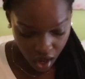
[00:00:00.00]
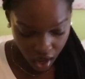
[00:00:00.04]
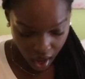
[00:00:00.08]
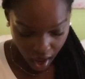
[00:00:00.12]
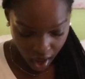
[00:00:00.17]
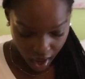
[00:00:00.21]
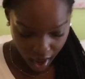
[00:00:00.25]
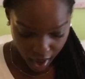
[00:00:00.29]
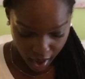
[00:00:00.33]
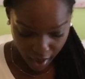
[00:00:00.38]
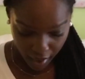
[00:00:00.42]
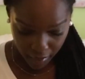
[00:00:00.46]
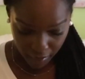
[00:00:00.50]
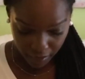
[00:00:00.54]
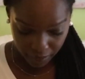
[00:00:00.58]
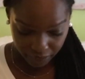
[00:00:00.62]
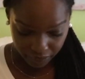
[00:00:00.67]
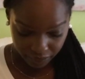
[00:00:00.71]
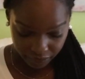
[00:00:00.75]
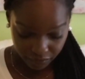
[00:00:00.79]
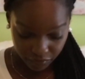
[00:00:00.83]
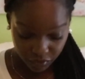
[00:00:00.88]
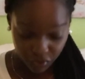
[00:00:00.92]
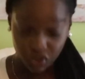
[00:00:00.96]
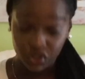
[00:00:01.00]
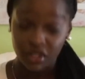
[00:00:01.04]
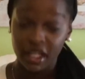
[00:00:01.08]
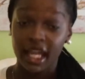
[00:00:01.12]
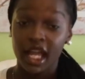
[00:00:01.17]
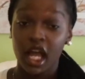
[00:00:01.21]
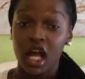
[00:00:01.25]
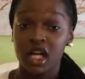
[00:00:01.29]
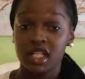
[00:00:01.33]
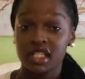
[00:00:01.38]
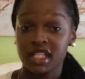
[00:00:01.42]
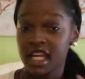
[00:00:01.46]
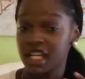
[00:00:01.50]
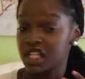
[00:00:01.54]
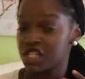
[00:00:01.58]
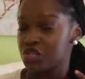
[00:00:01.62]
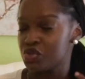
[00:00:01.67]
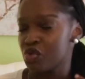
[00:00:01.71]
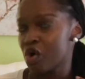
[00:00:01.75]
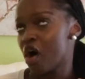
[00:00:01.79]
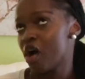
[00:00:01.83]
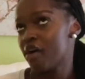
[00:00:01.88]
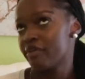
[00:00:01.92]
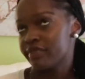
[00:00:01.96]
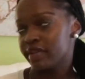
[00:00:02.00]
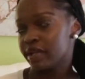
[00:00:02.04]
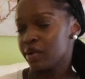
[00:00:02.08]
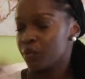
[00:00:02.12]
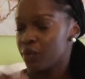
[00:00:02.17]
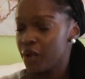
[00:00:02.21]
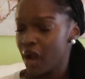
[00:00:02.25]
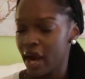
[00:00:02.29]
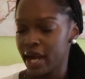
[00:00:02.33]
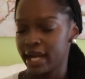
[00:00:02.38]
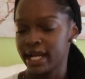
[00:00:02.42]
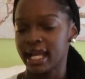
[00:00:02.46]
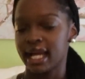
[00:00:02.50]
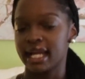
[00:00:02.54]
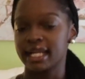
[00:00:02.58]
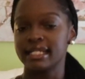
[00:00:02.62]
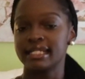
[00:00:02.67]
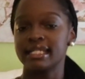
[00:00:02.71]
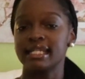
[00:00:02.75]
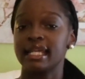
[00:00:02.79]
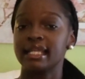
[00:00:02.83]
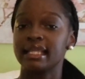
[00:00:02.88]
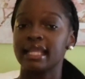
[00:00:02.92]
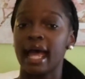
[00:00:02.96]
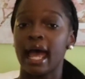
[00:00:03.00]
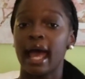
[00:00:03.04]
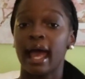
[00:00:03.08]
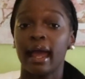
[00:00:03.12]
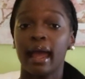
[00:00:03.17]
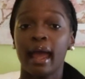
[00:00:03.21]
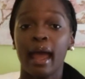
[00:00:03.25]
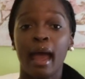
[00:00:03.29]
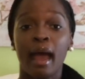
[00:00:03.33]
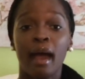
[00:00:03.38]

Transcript: Do they contact you often? We already kind of said that.